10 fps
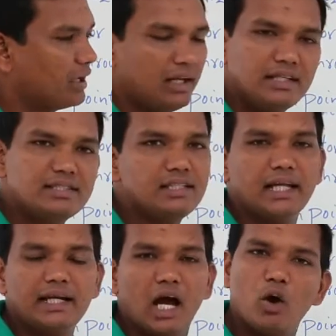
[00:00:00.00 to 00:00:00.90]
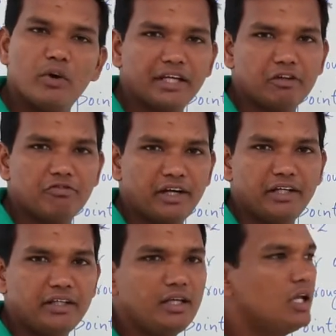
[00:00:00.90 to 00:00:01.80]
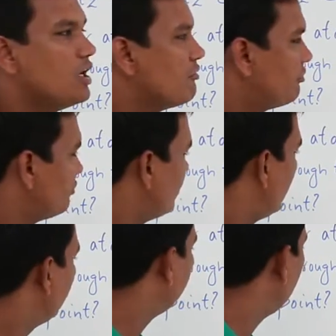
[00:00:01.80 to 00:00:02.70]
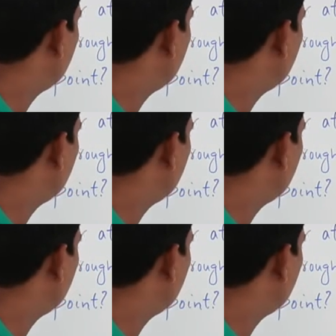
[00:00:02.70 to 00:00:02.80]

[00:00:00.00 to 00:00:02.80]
Let's see that how I can find the, the